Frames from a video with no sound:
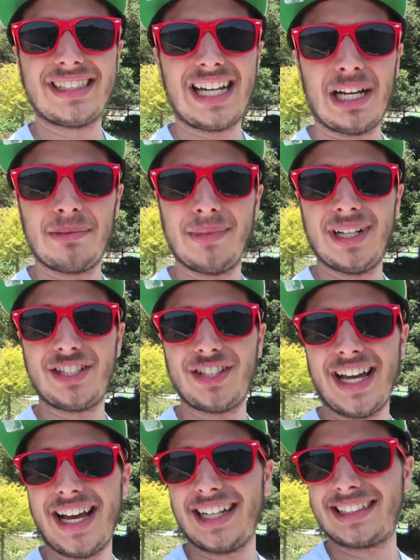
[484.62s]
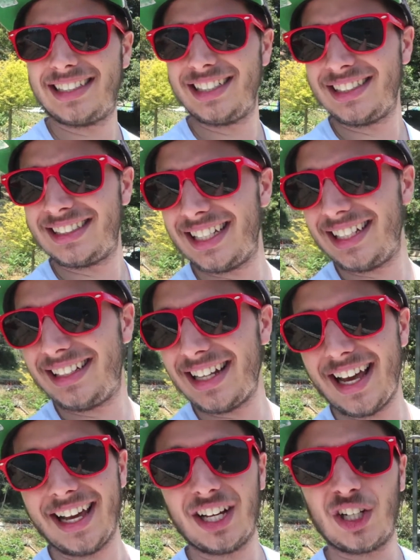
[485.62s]
Not much action
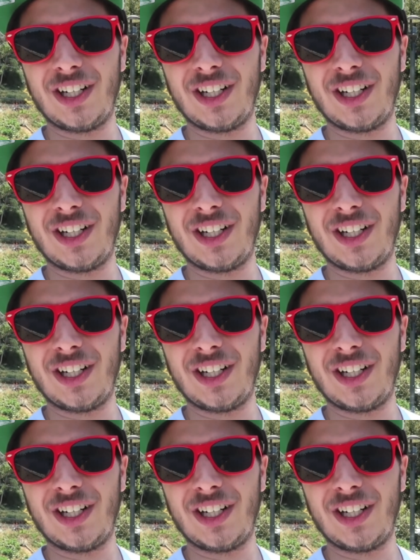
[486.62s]
today.